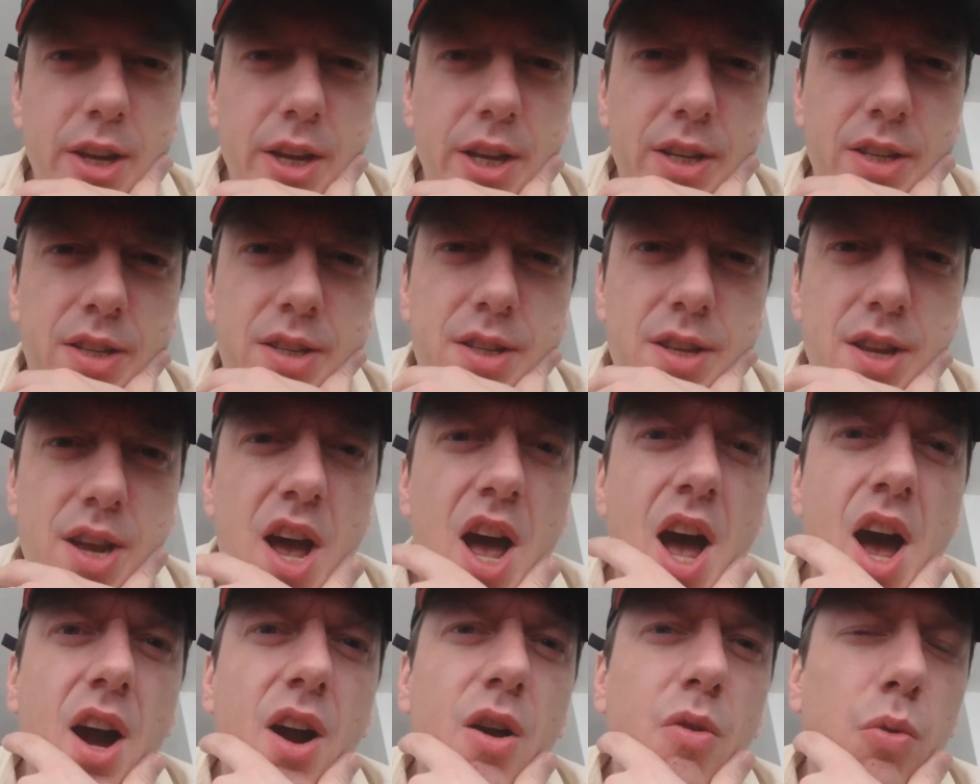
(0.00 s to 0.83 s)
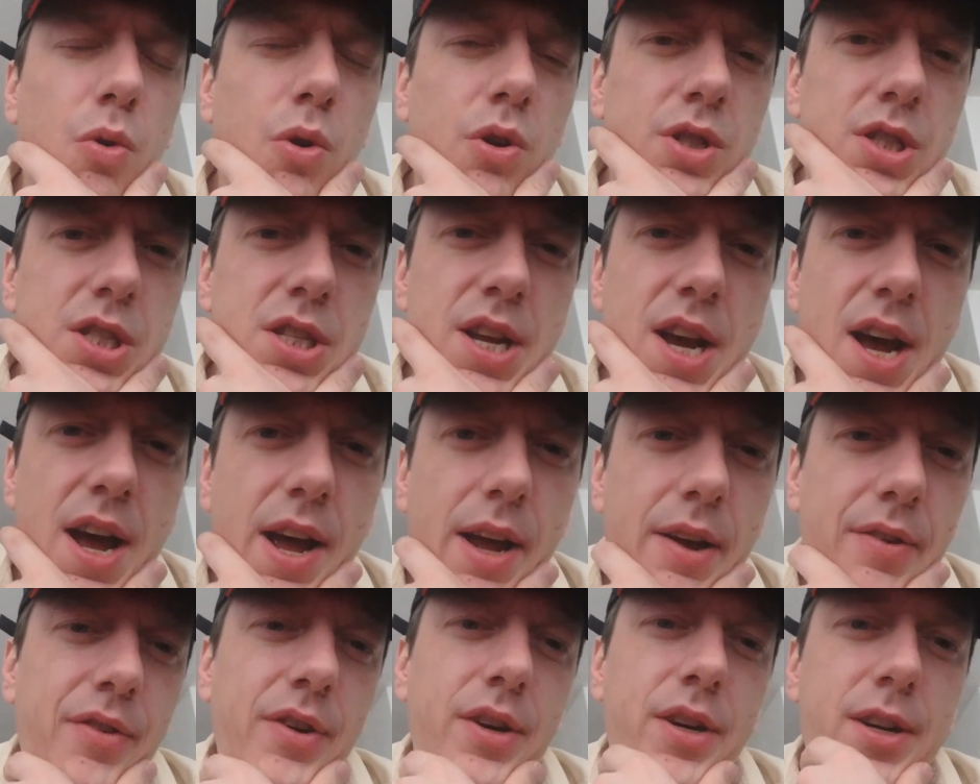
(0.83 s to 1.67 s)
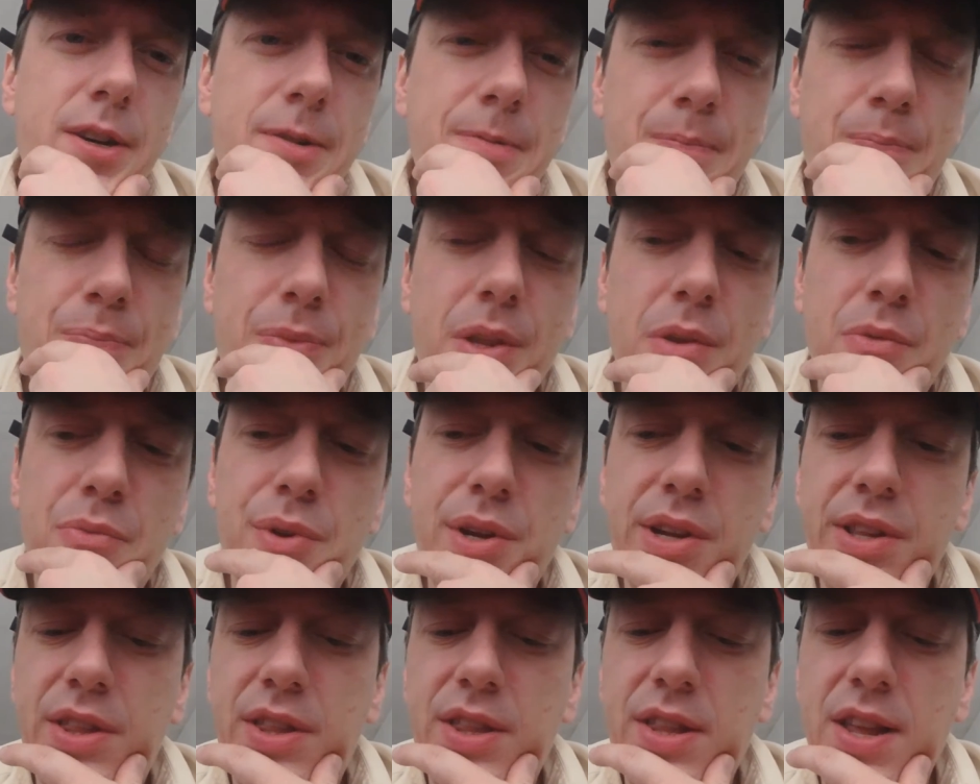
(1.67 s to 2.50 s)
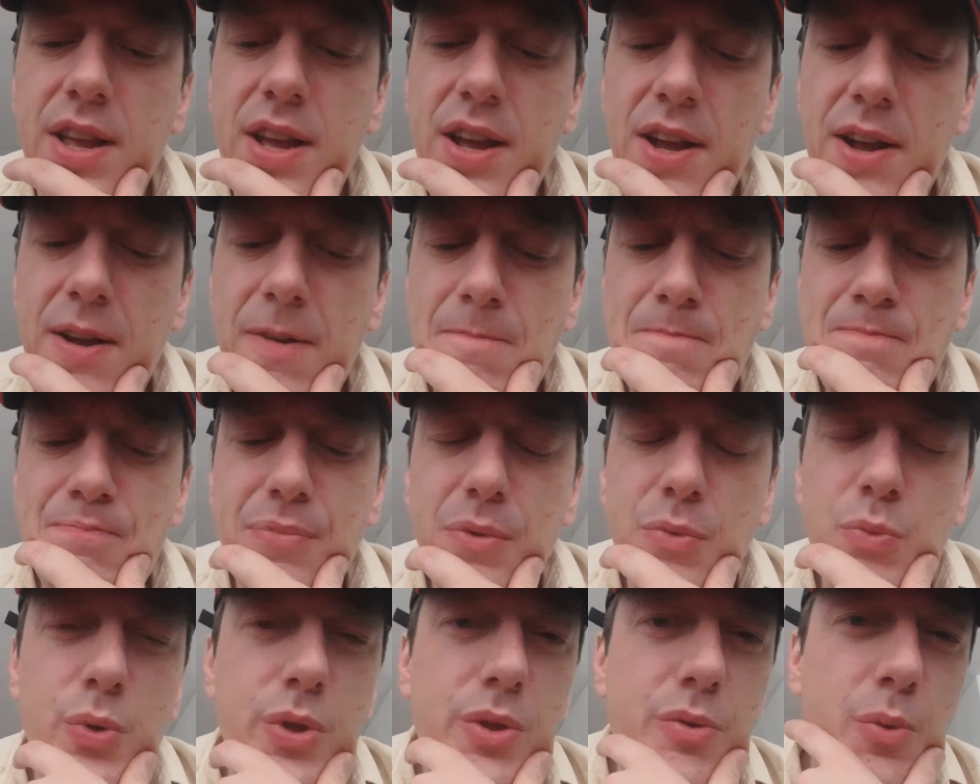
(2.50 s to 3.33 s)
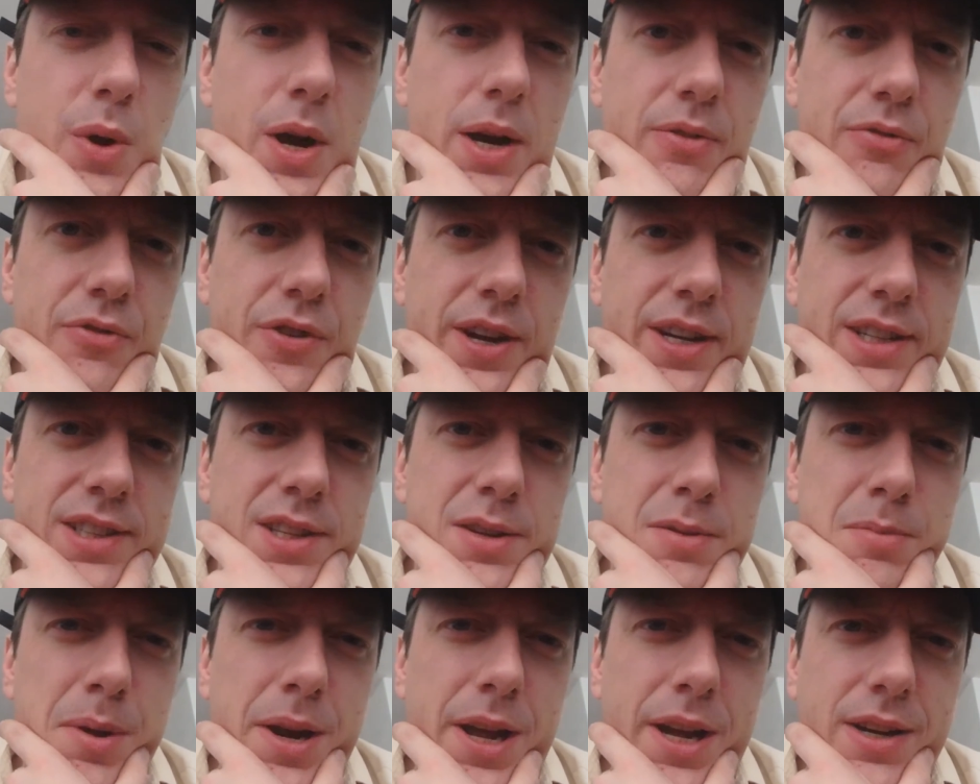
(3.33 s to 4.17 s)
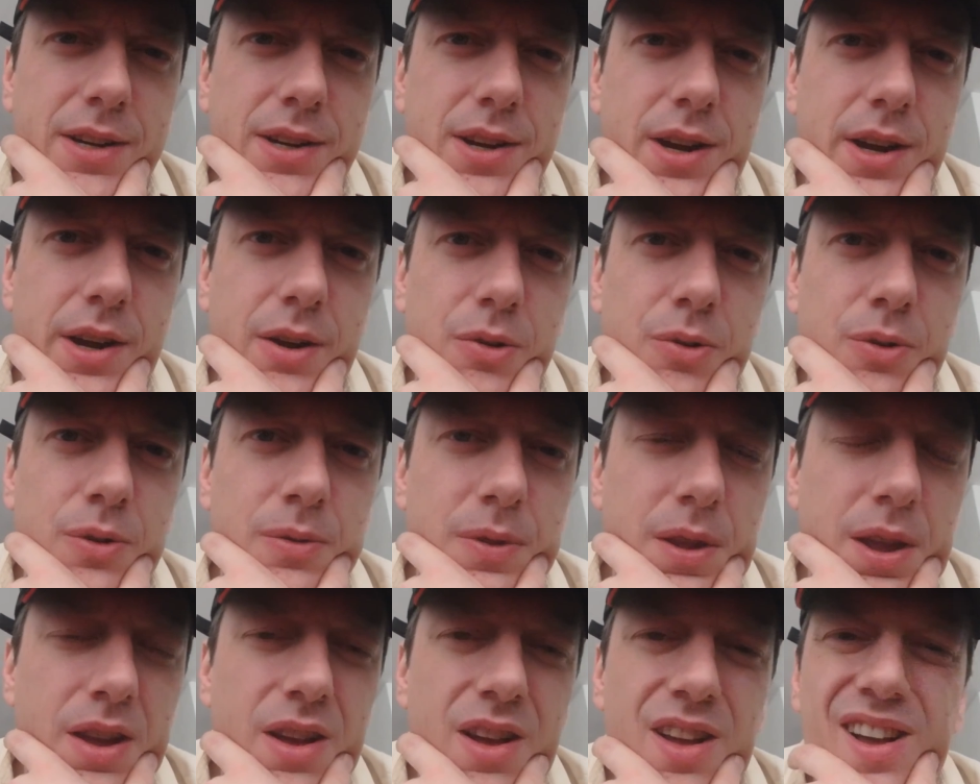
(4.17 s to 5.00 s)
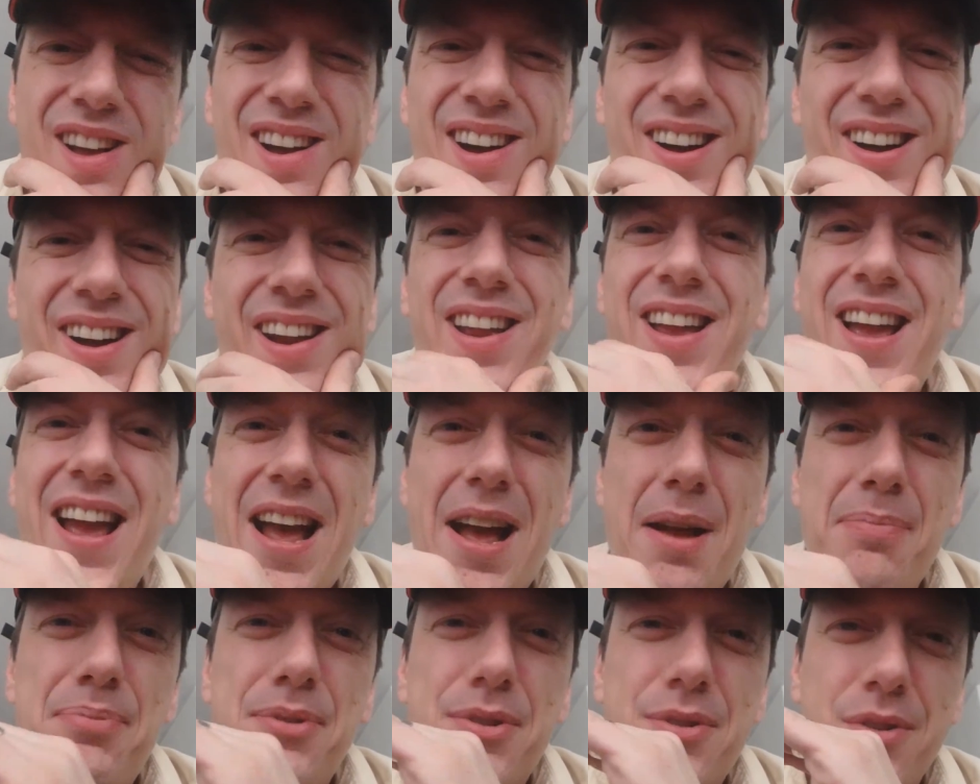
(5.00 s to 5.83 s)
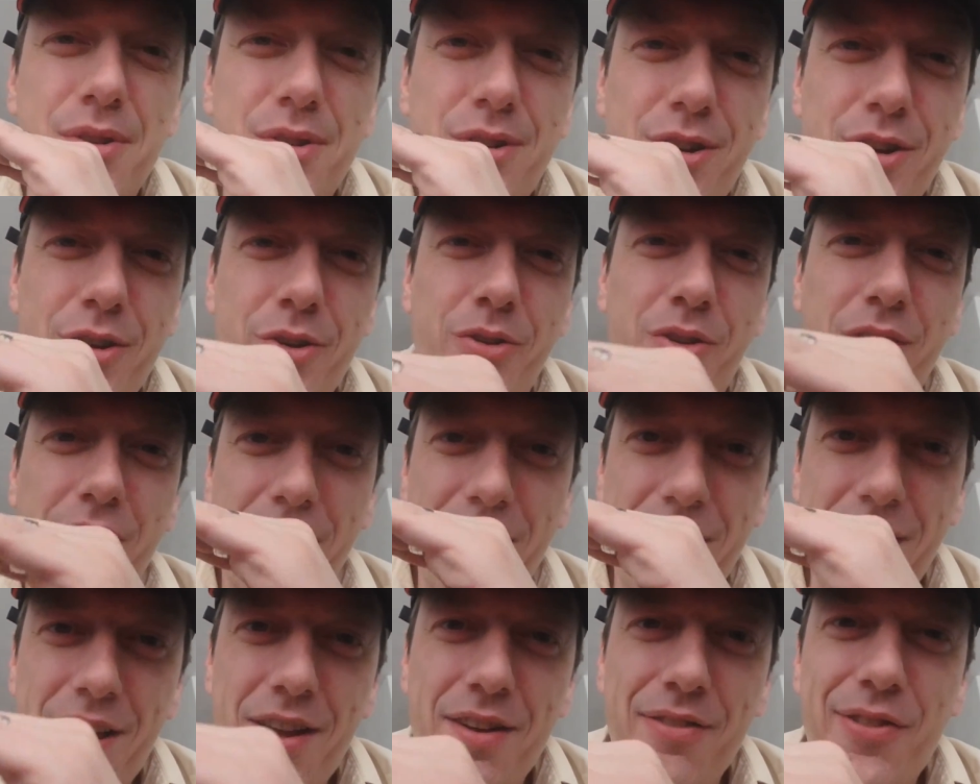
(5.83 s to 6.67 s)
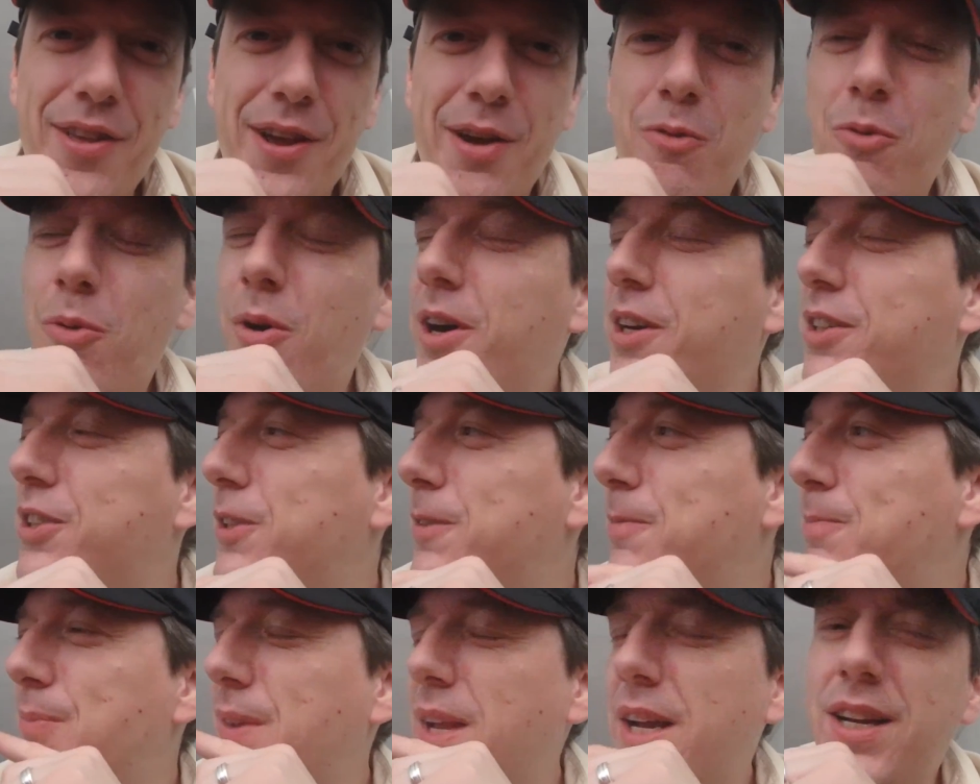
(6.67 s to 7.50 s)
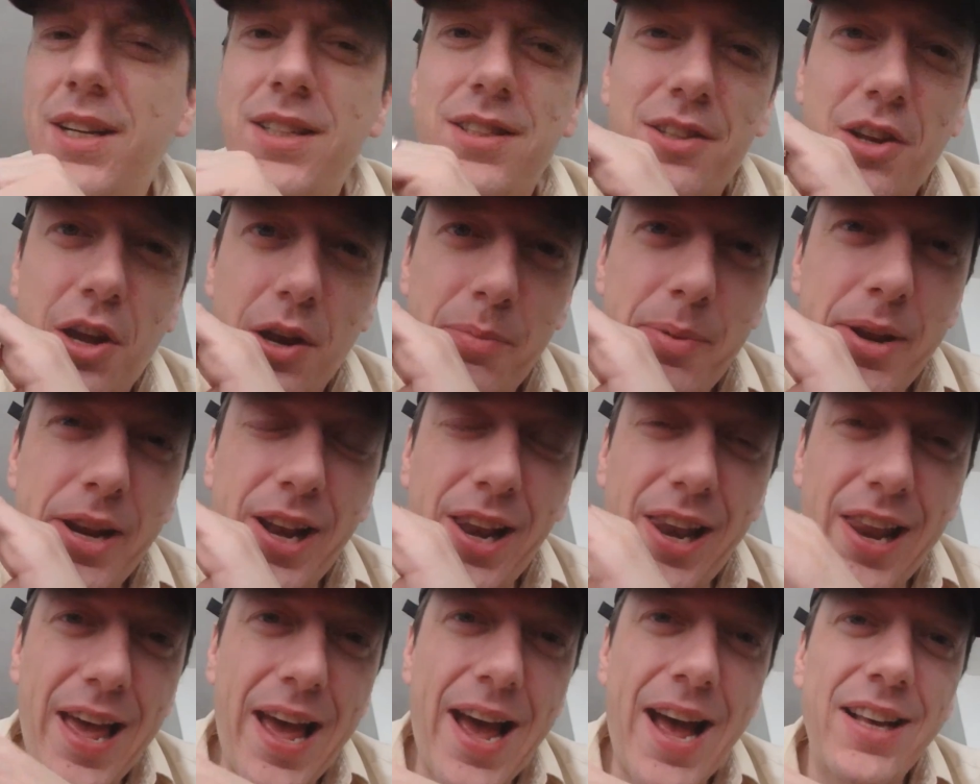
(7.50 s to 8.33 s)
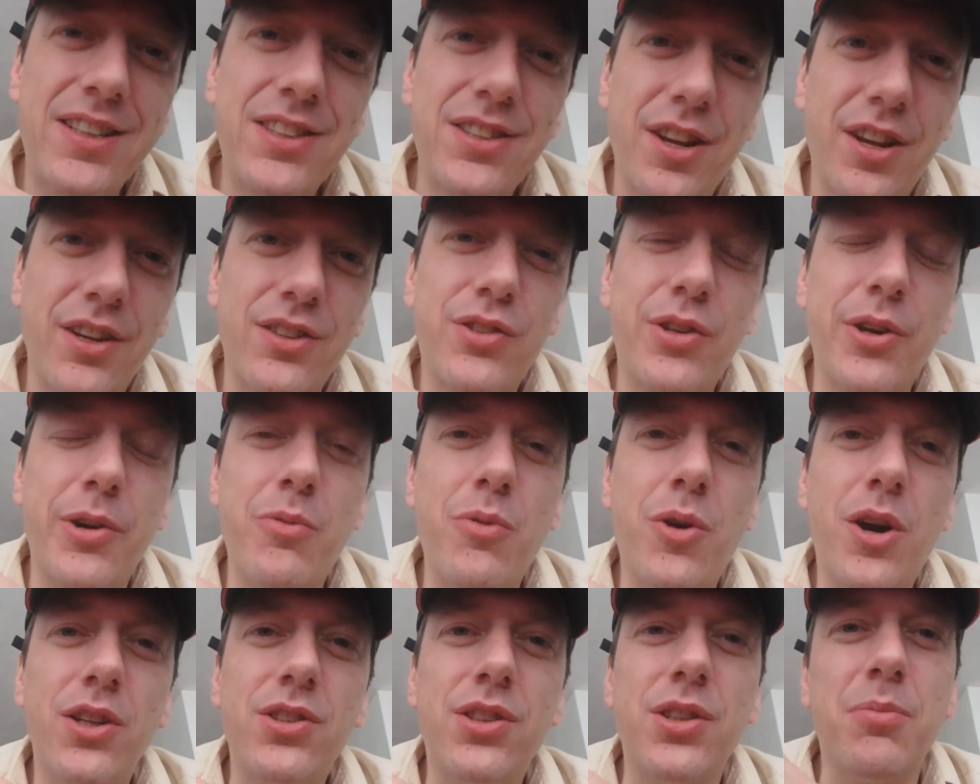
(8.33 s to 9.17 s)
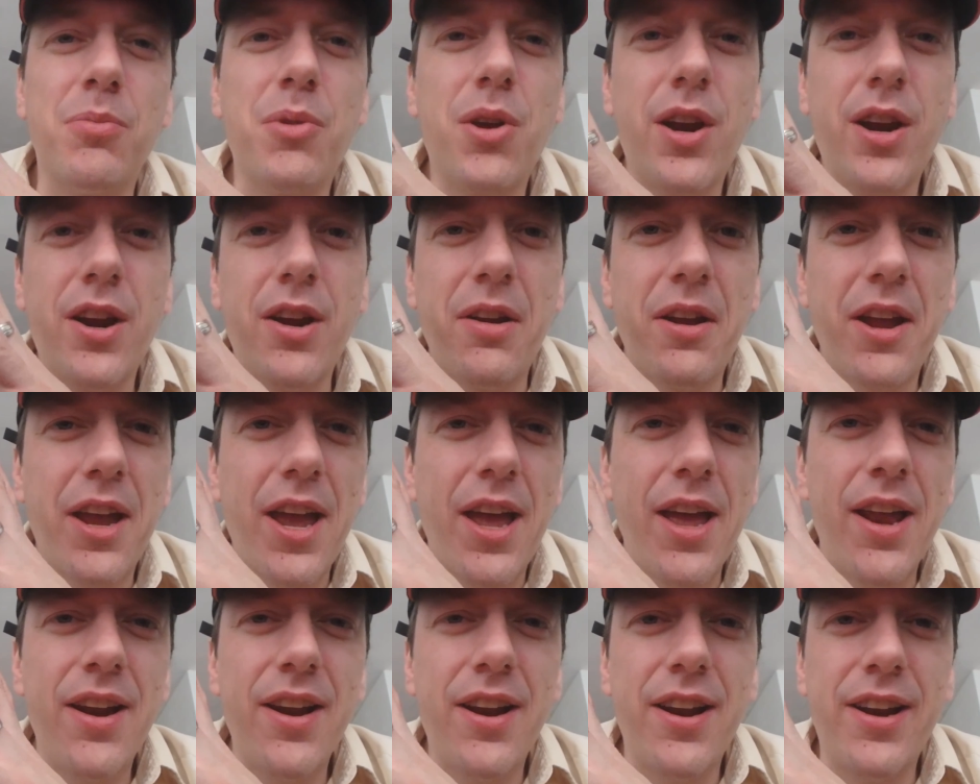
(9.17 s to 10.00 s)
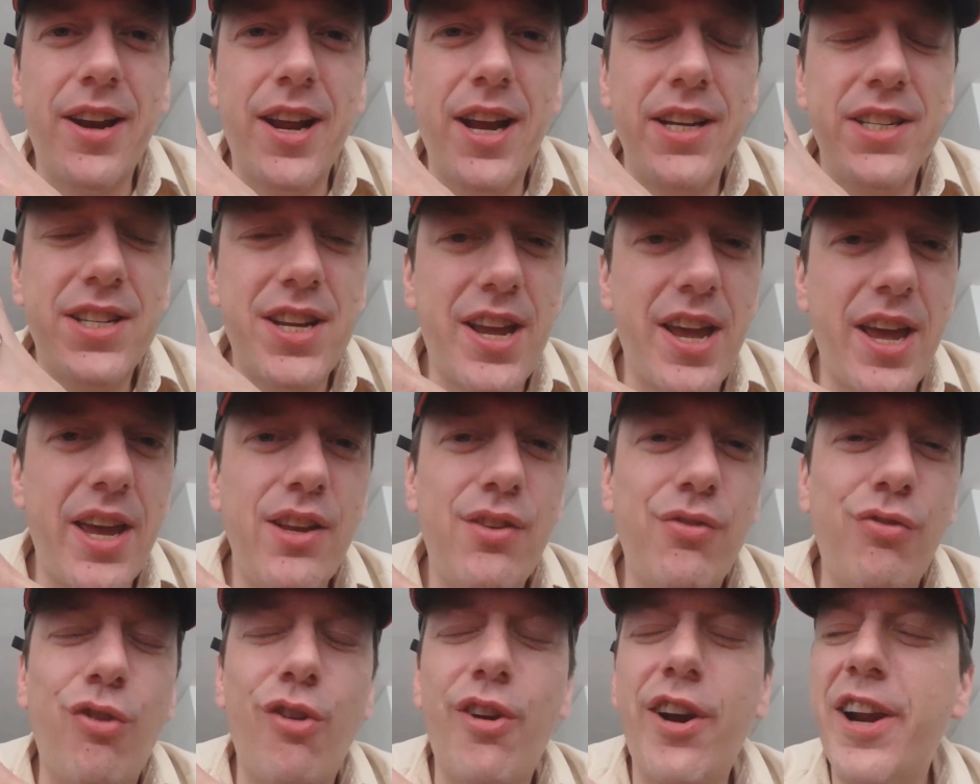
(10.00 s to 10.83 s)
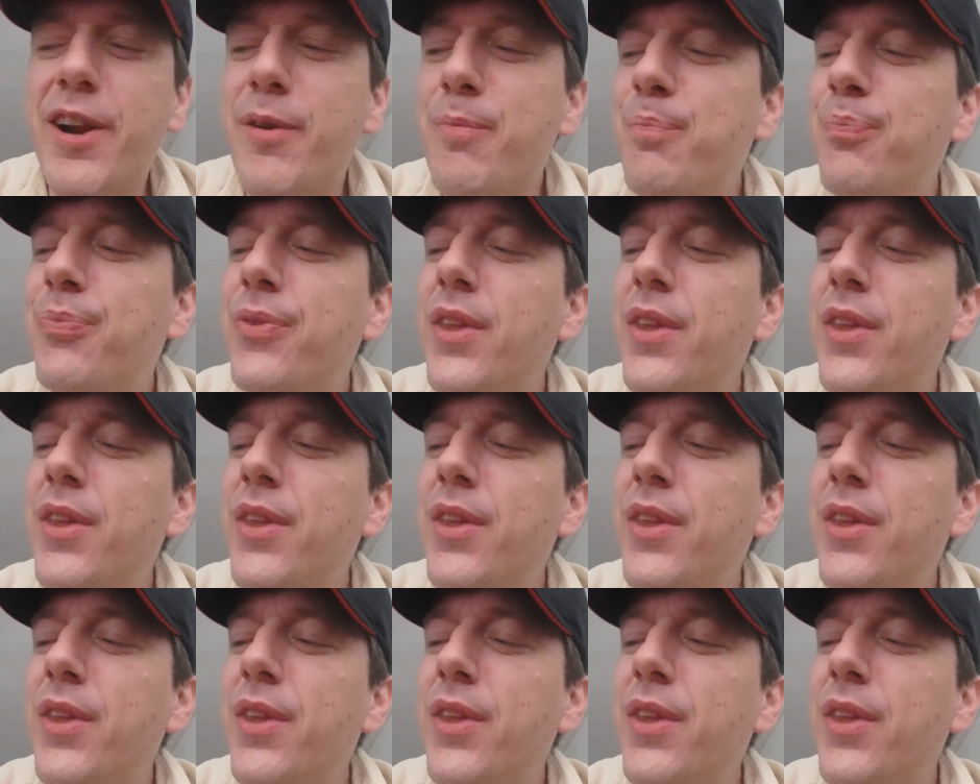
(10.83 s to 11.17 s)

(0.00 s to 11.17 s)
It's the quartz diver with the white face and the black dial. I absolutely love that watch, and it's going to be the last luxury watch. I'm going to get a nice case for it.